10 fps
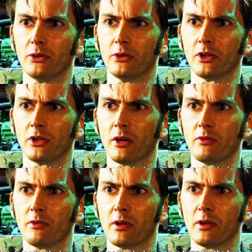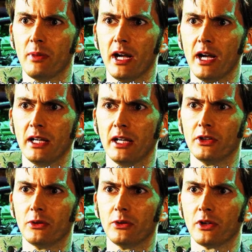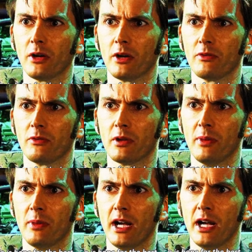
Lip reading: for the best. You want to lay